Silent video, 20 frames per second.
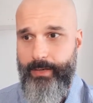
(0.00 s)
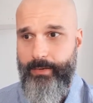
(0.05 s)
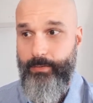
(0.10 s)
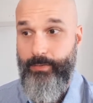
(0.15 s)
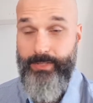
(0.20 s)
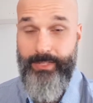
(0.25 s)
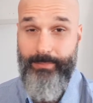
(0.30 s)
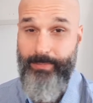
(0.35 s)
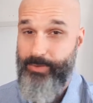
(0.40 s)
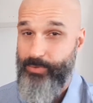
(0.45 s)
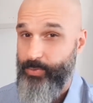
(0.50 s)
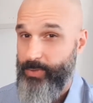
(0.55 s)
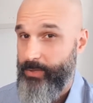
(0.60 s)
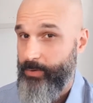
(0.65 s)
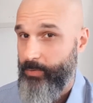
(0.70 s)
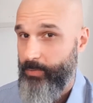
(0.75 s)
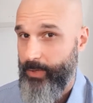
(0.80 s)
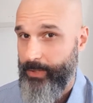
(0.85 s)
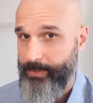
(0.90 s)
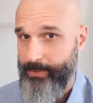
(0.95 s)
or sometimes we
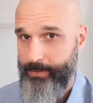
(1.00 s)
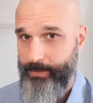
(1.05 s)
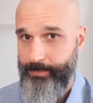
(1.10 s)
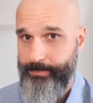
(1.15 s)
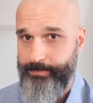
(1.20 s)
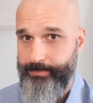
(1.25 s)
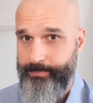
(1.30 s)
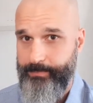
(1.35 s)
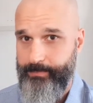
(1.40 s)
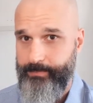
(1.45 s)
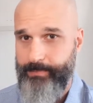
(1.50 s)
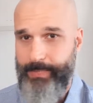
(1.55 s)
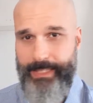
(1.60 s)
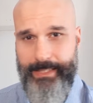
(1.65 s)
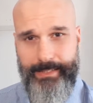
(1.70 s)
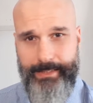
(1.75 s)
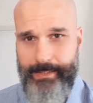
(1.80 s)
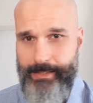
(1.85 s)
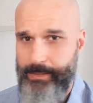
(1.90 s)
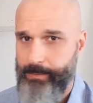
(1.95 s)
don't want to, but
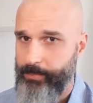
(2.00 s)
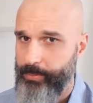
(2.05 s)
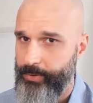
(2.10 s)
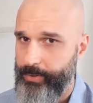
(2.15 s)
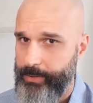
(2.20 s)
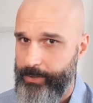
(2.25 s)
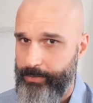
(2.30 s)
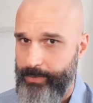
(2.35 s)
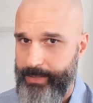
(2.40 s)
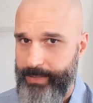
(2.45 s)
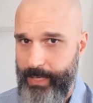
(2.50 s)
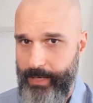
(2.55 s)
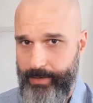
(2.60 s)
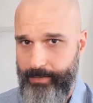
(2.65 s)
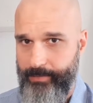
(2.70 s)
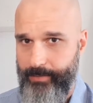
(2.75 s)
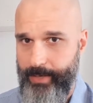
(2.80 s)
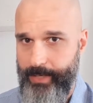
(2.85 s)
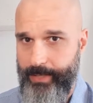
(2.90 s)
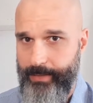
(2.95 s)
it's still important to
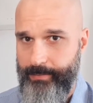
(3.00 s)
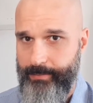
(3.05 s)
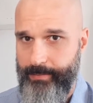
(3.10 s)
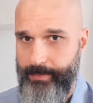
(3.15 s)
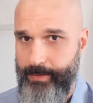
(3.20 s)
identify it.